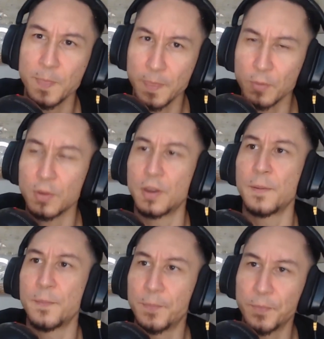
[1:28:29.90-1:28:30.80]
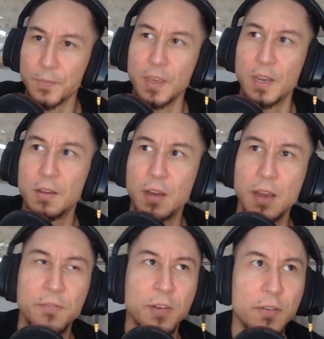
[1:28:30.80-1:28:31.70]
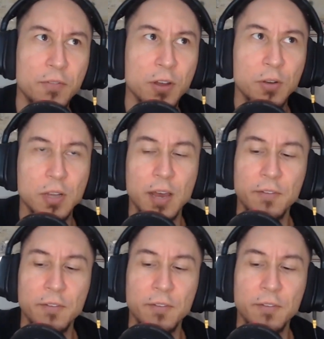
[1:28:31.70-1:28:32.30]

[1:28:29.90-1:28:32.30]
Okay. Yeah. I've noted